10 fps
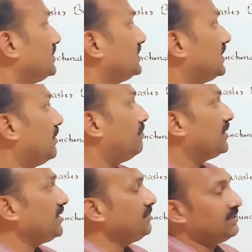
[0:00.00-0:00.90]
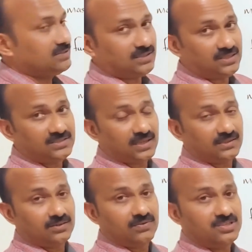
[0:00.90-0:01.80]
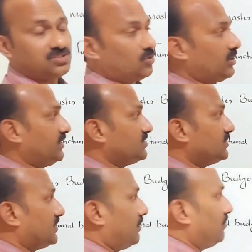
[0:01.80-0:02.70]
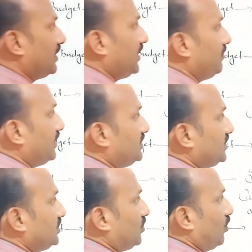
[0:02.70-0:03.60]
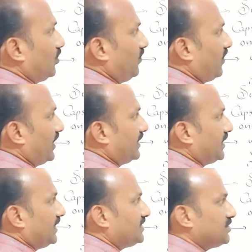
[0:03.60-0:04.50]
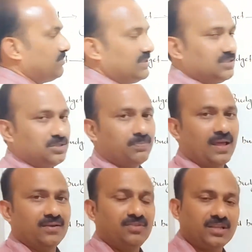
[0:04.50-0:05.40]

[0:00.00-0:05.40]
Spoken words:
Summary budget, it is otherwise known as summary budget or finalized budget plan.